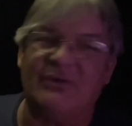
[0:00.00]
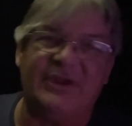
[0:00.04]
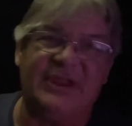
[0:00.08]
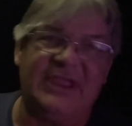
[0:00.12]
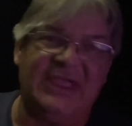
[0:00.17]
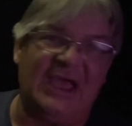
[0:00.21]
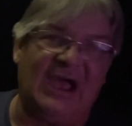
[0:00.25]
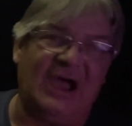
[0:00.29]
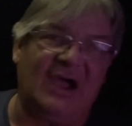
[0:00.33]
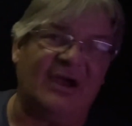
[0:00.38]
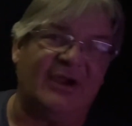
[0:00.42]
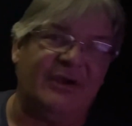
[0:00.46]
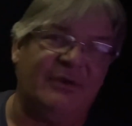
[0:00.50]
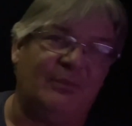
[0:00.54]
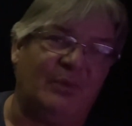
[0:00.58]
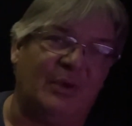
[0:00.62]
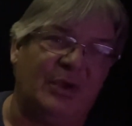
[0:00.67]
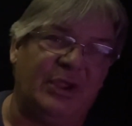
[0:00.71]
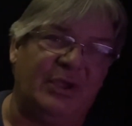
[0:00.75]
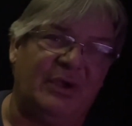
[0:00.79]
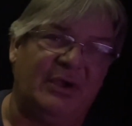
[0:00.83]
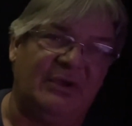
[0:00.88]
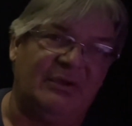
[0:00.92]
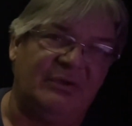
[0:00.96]
yard
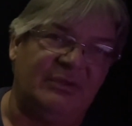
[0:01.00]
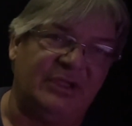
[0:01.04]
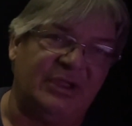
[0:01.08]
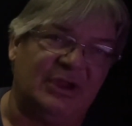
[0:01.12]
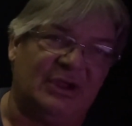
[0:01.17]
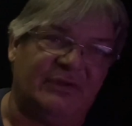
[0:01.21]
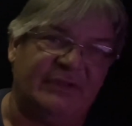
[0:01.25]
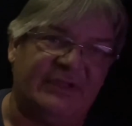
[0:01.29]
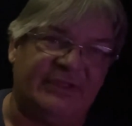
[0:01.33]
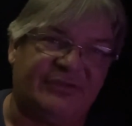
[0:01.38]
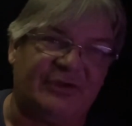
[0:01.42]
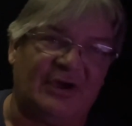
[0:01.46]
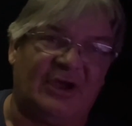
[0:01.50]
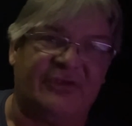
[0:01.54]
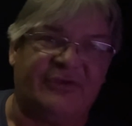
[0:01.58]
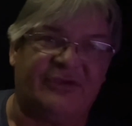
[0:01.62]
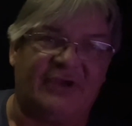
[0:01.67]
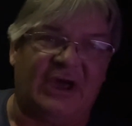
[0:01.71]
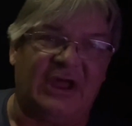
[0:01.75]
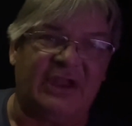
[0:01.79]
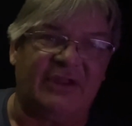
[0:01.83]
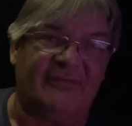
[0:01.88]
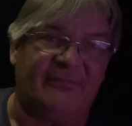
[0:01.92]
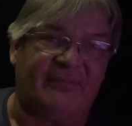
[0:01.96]
where they taught
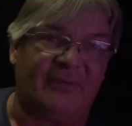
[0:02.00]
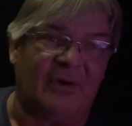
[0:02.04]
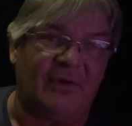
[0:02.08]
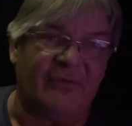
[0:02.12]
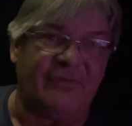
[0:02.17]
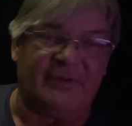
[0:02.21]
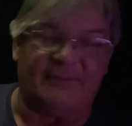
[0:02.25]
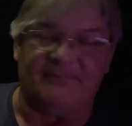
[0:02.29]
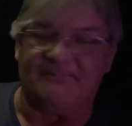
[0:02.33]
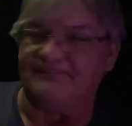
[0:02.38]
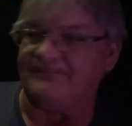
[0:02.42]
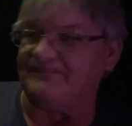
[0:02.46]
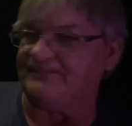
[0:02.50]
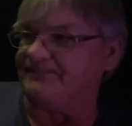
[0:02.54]
you how to fold them.